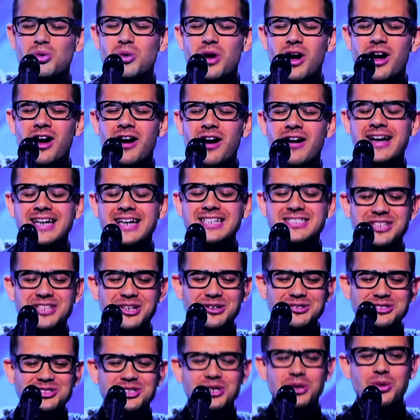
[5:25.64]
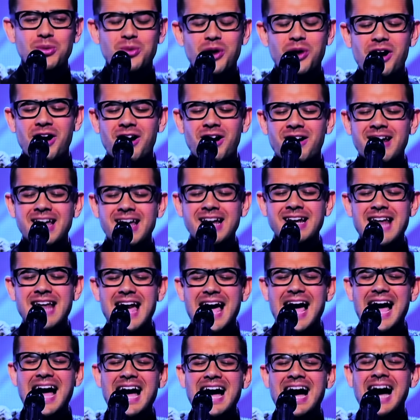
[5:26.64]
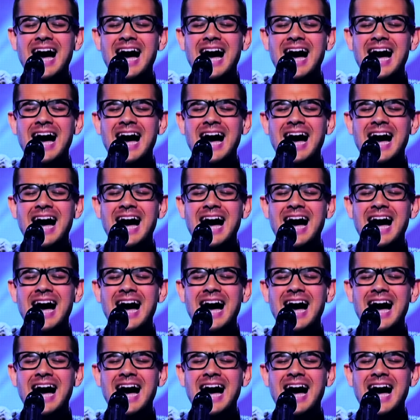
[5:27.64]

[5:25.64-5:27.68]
into the show, I decided